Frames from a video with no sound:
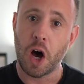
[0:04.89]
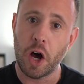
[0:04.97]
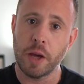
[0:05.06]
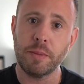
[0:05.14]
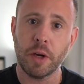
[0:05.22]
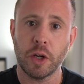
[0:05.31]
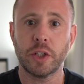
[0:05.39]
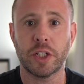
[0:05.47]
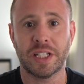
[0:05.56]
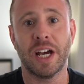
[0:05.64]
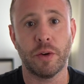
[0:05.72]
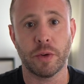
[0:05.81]
I'm going
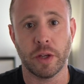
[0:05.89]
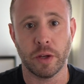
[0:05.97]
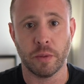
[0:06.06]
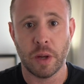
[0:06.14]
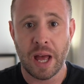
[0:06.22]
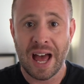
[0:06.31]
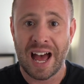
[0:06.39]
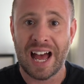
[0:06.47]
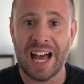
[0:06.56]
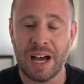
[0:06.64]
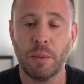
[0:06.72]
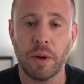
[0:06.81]
to tell you
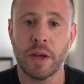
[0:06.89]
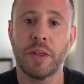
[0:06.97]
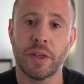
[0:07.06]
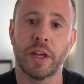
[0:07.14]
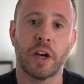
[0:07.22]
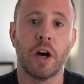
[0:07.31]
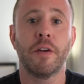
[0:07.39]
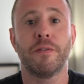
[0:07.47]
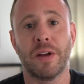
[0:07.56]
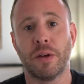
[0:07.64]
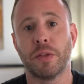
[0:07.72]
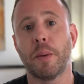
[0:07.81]
how I think I've
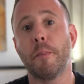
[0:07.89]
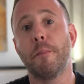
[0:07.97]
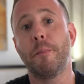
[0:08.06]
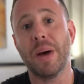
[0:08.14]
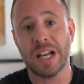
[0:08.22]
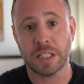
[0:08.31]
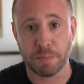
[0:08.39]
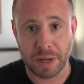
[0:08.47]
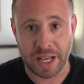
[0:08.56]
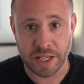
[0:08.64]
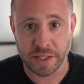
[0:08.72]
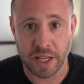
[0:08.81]
found the best
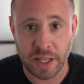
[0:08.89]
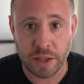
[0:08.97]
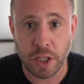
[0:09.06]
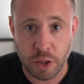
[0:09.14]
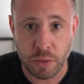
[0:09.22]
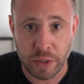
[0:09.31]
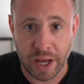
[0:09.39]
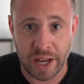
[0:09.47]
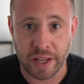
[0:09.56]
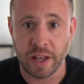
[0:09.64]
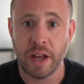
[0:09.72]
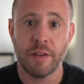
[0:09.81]
place in the
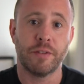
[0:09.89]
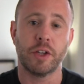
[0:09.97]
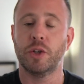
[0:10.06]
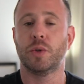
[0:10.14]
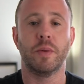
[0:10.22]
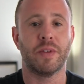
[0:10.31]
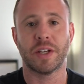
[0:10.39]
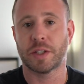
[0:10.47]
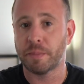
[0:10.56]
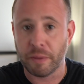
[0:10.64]
UK for you to invest.